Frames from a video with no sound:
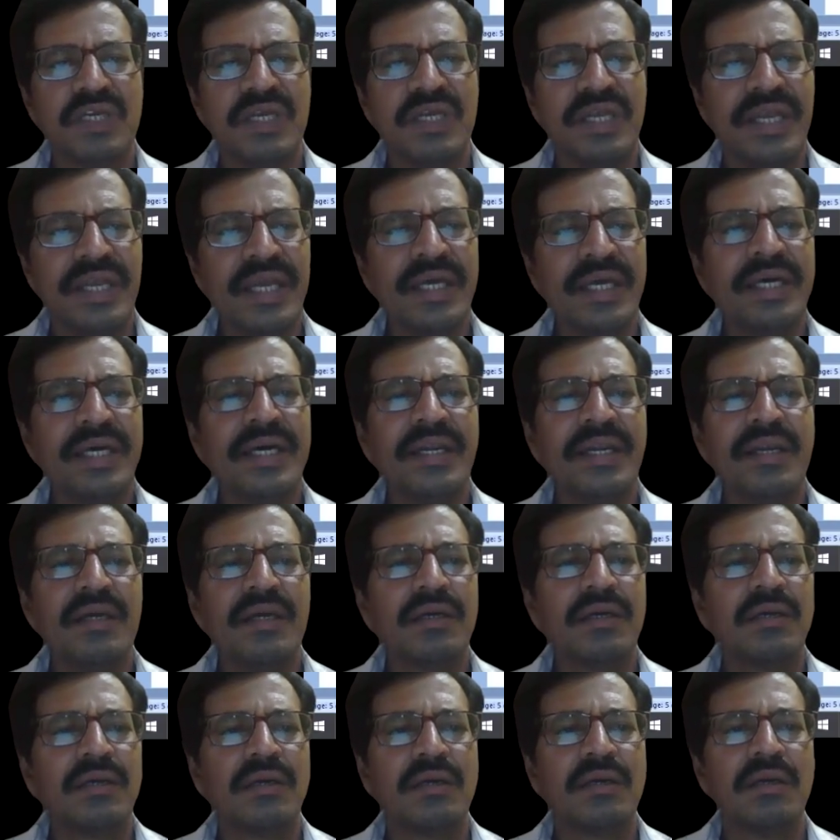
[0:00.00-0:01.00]
here
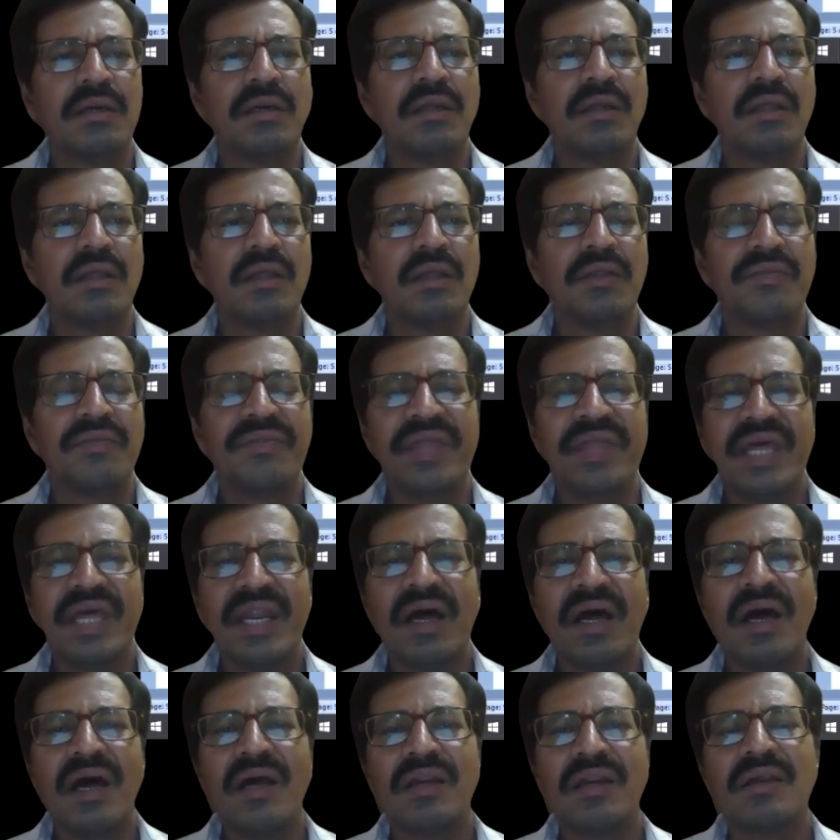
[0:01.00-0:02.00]

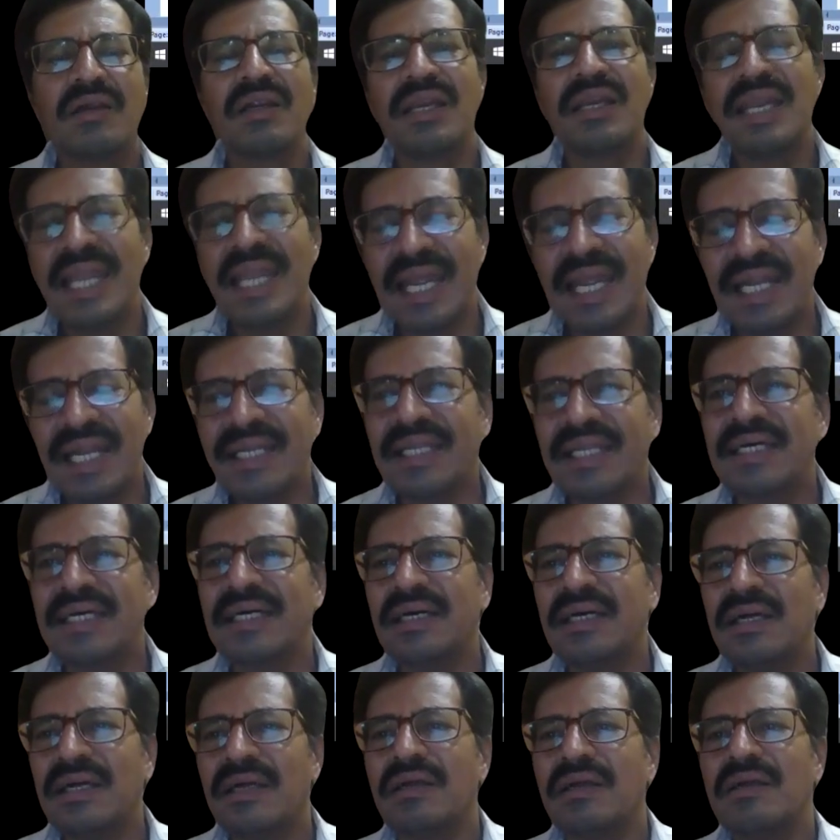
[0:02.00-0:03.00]
there are
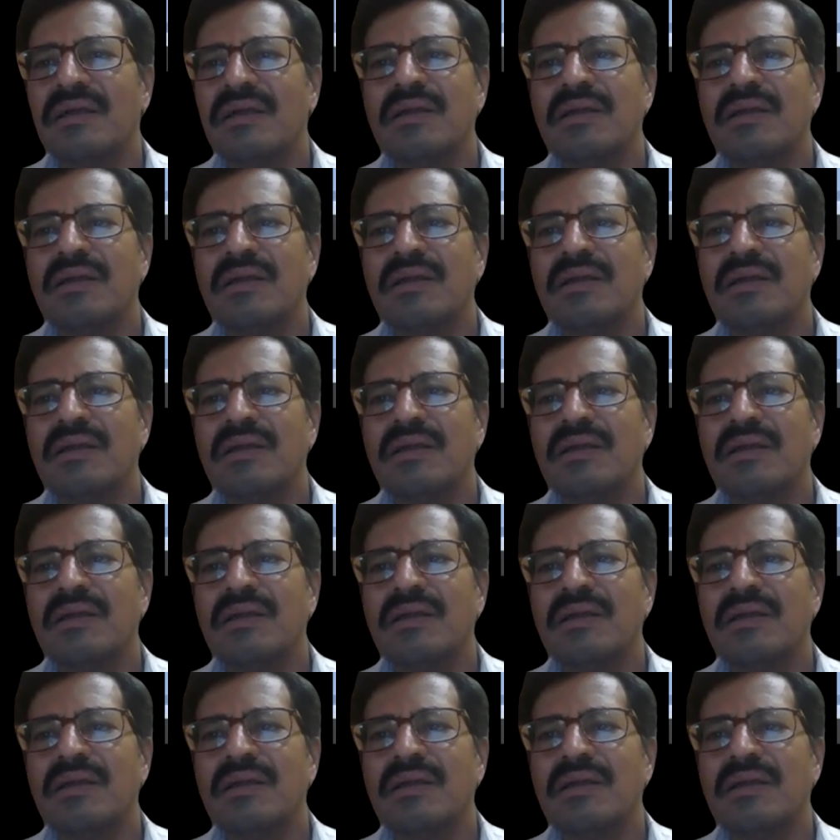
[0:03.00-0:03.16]
later